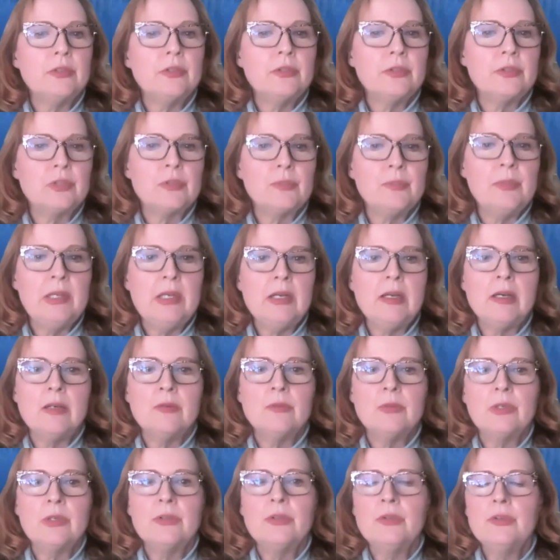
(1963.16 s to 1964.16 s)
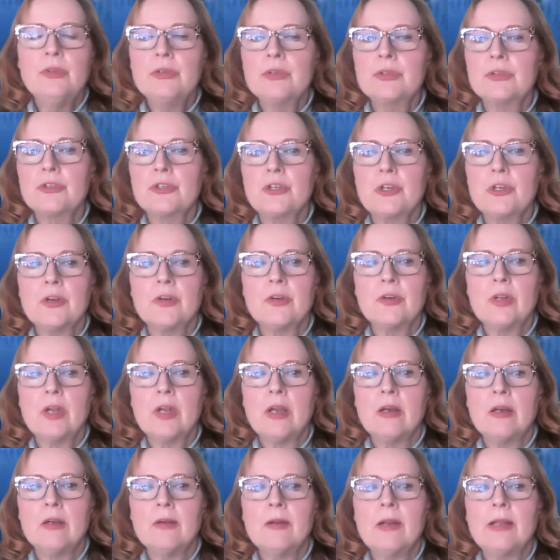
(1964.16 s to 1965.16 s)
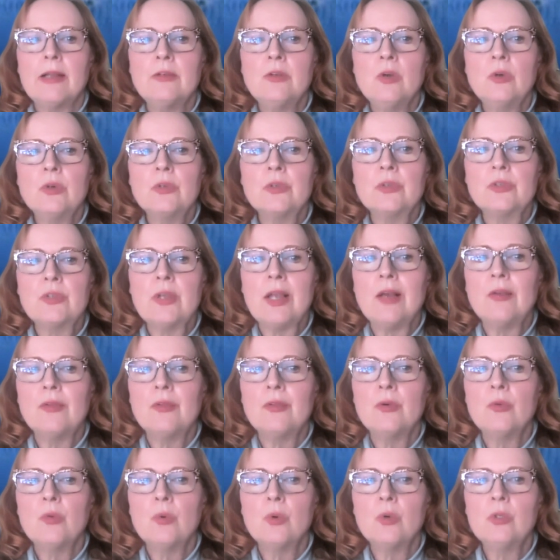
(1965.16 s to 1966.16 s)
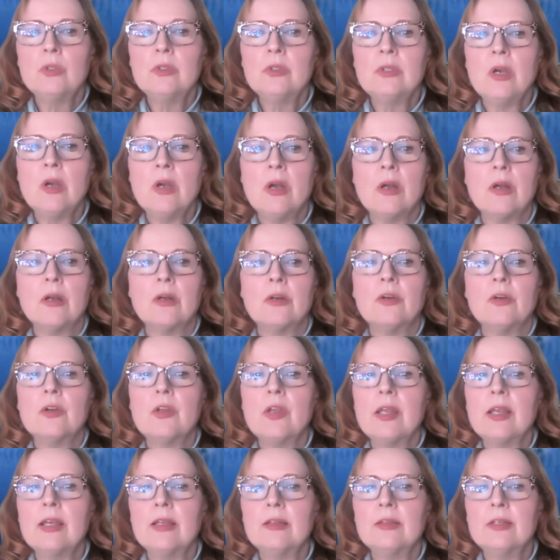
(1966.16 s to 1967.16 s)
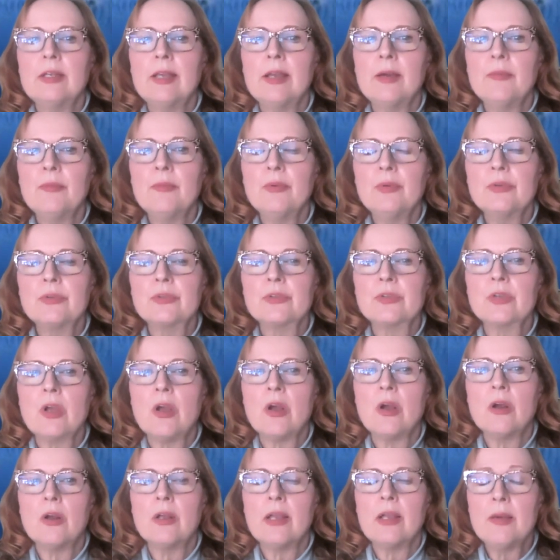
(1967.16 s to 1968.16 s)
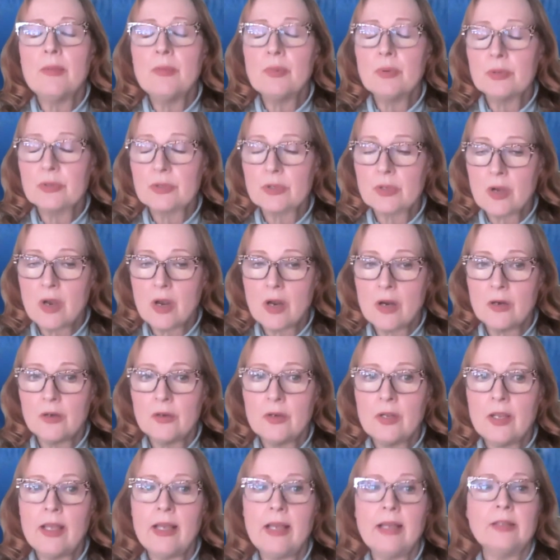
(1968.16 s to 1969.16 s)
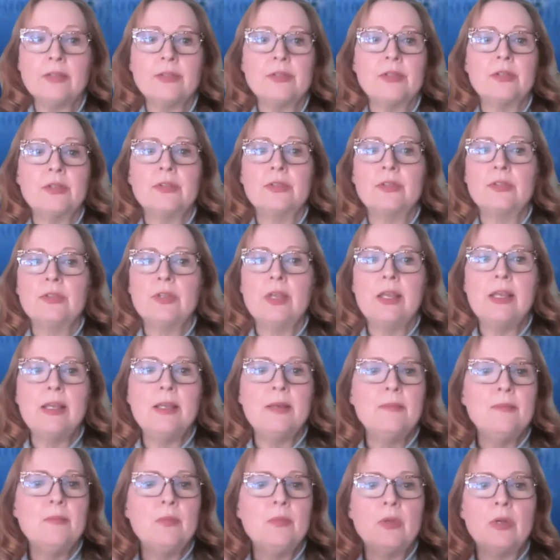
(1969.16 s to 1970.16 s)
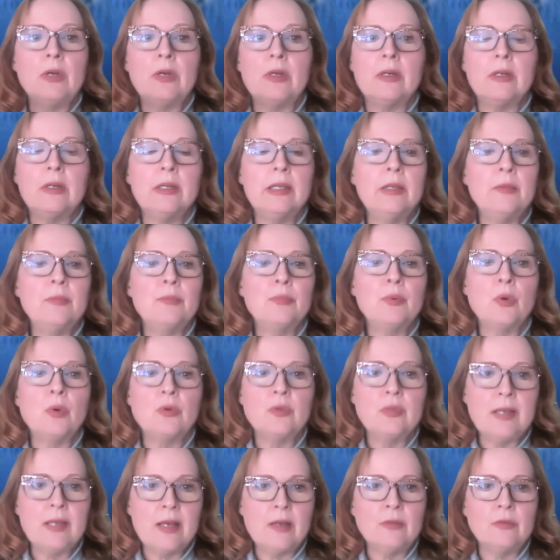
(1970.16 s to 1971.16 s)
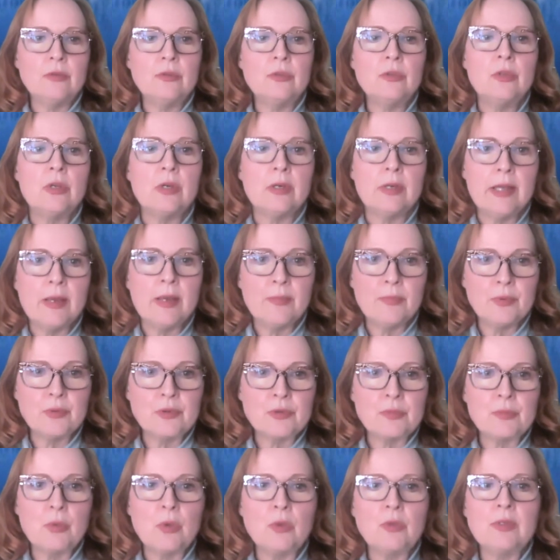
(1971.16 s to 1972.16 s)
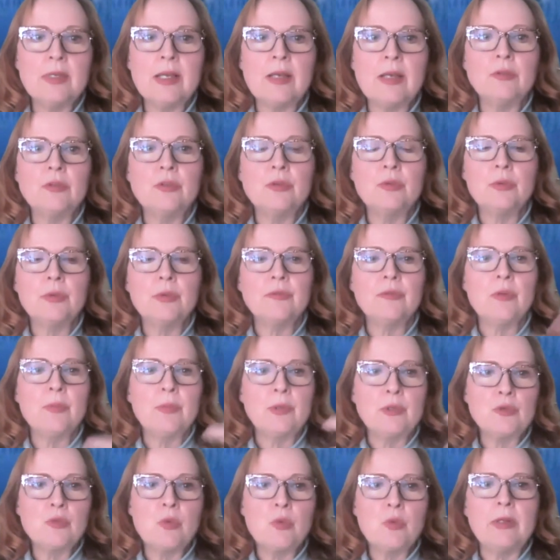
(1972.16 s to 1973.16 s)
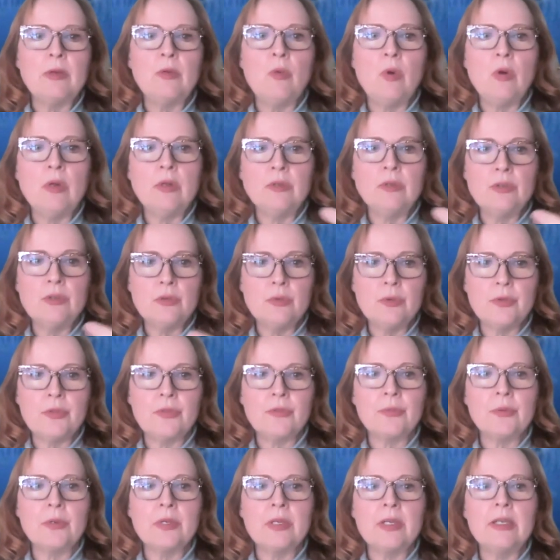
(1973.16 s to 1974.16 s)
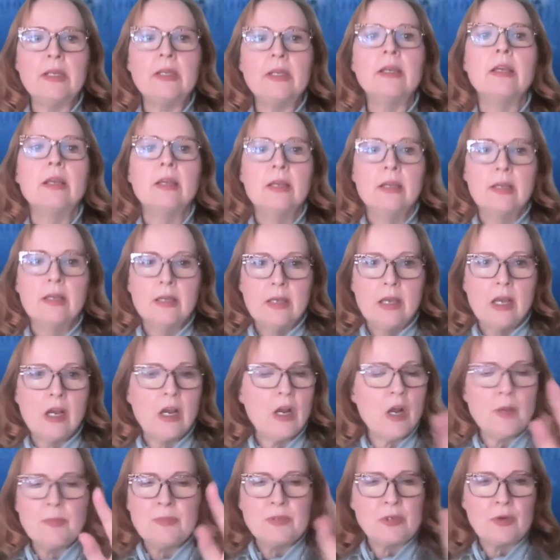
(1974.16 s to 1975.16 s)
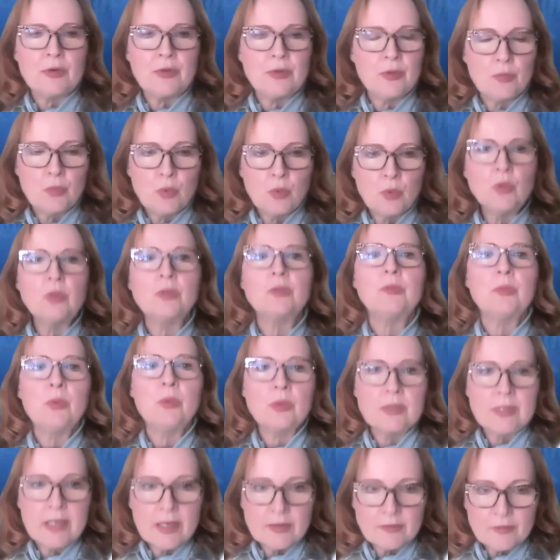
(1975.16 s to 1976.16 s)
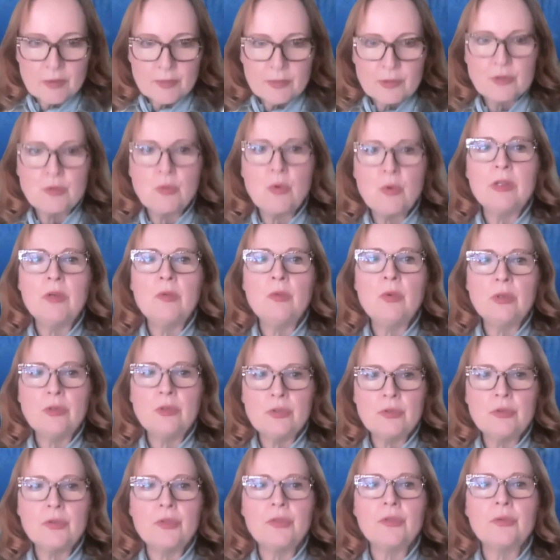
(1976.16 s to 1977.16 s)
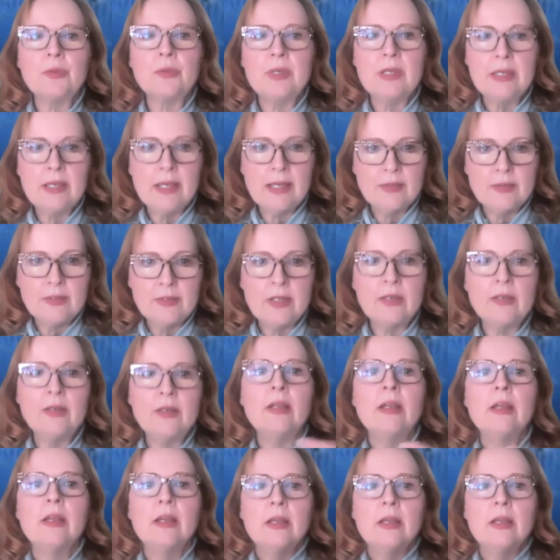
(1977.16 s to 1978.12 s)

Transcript: just speak on what you just shared. I noticed how the World card and the Empress card has the same. It broke down. Empress broke down from a 21 to a 3. Or, I'm sorry, the World broke down from a 21 to a 3, and then